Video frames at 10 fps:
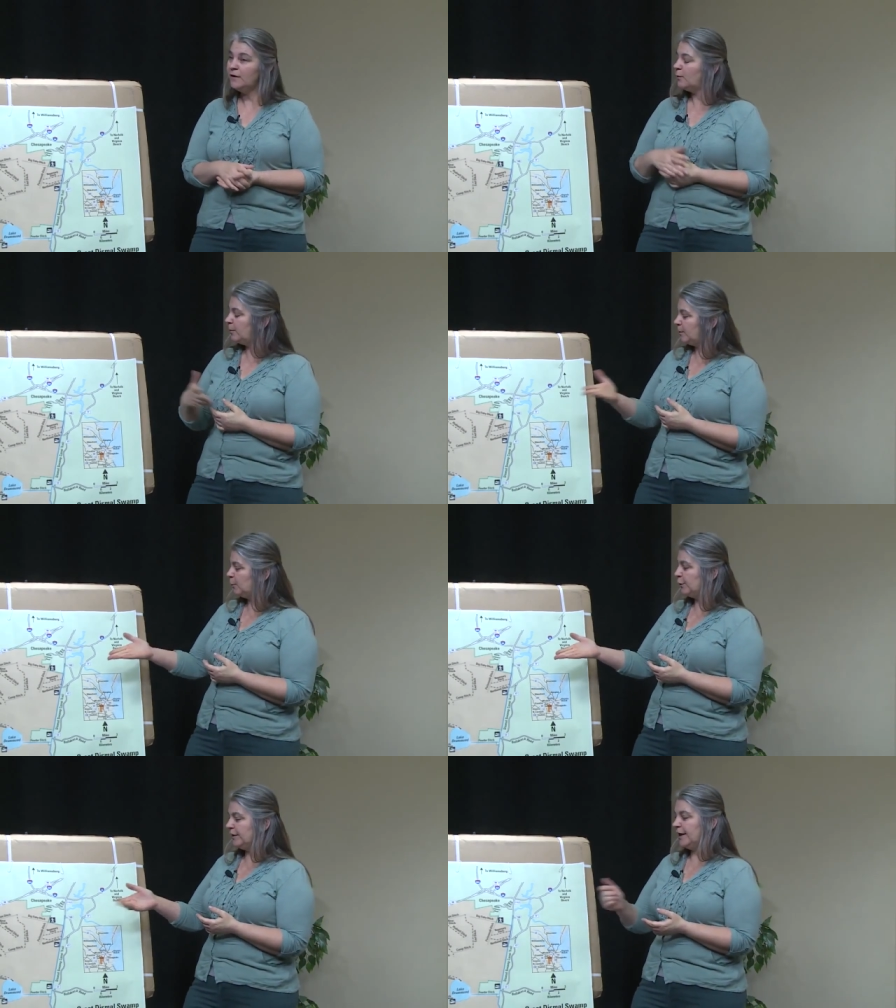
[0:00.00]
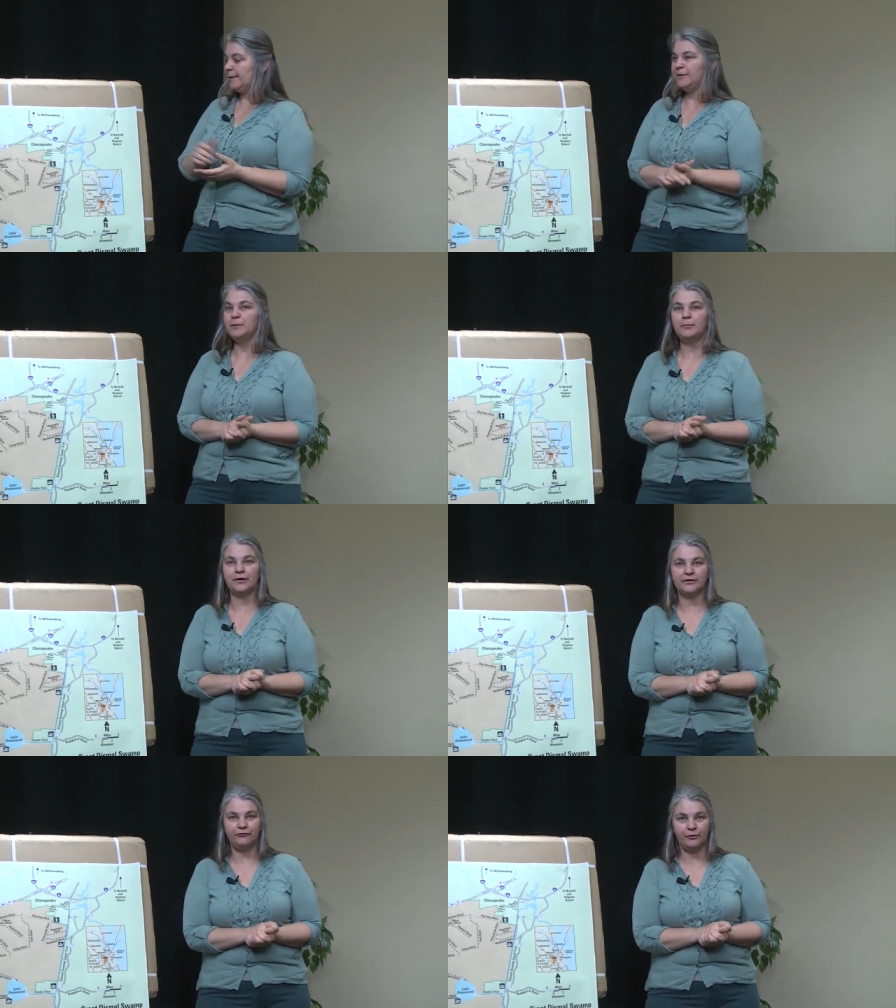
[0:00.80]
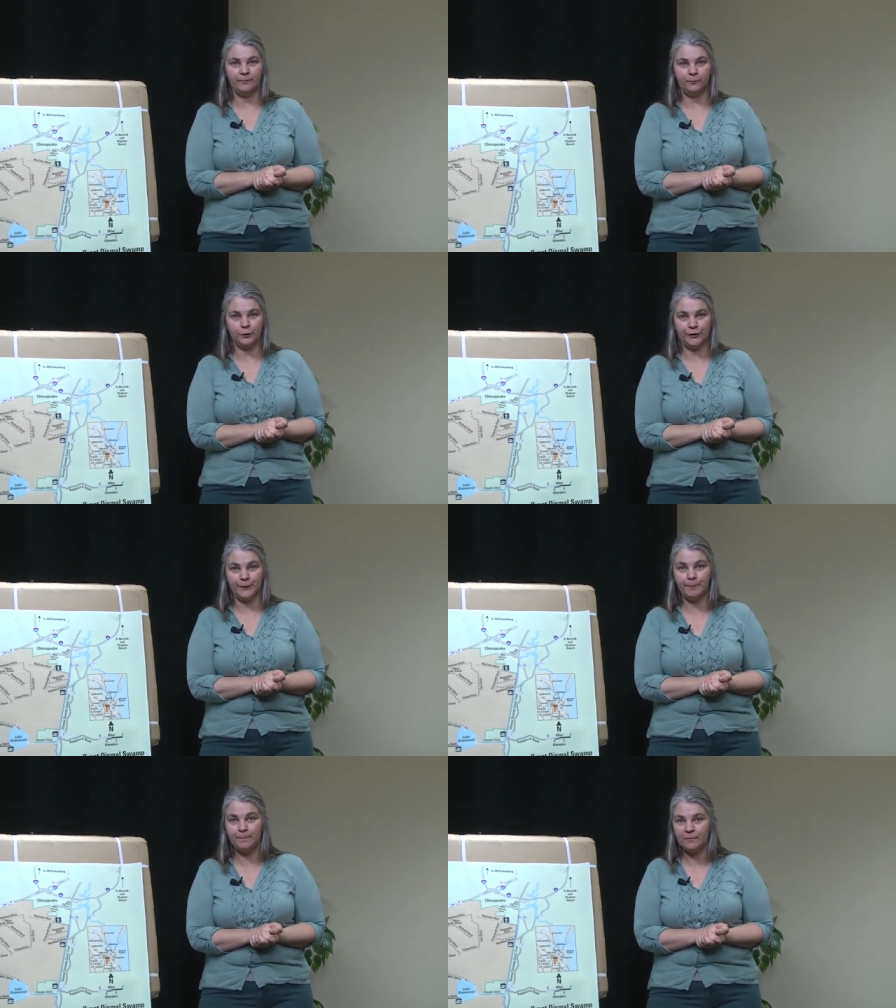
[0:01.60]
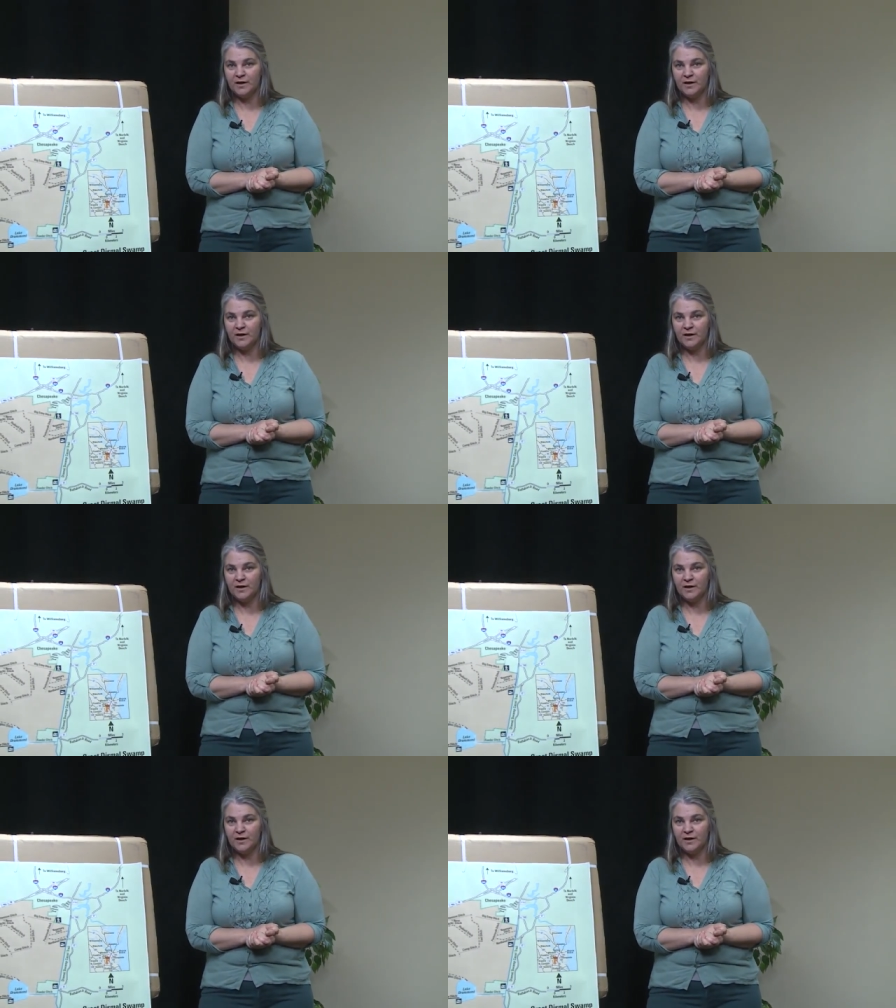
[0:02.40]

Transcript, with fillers: I'd be more than happy to book a trip for you.